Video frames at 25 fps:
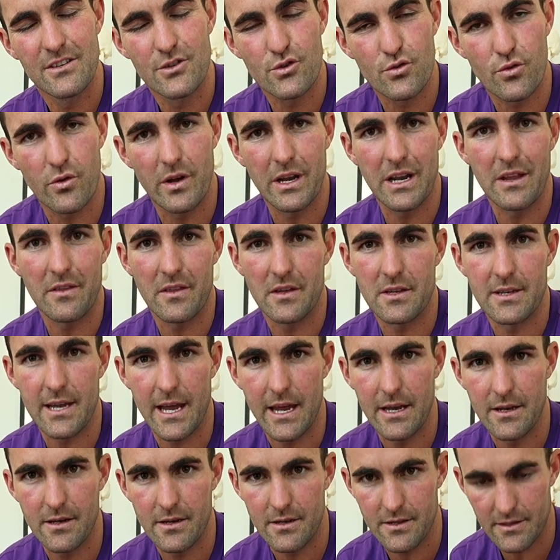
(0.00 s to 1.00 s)
treating the
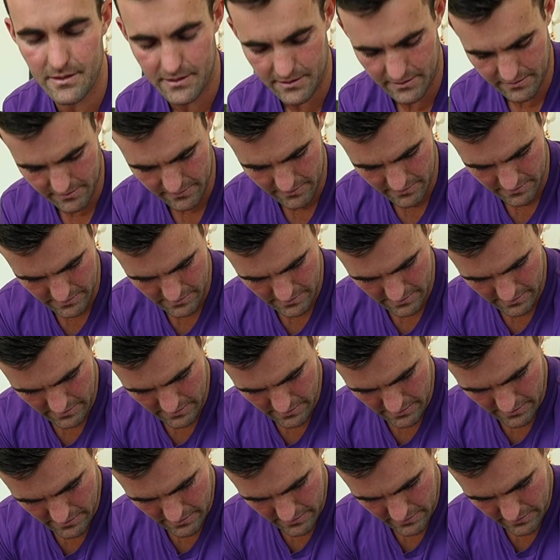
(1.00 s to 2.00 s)
tendons.
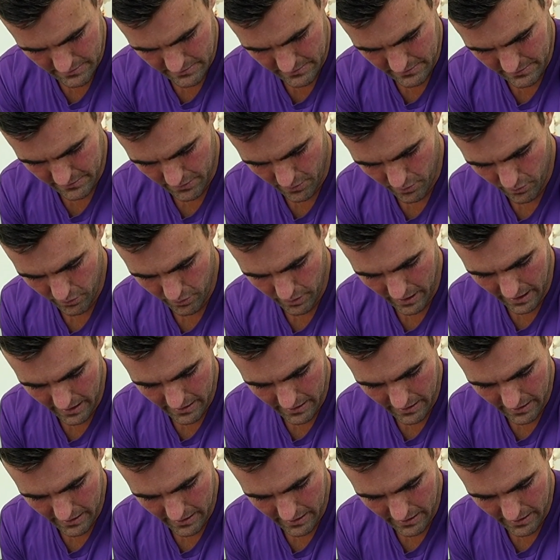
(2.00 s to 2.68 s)
So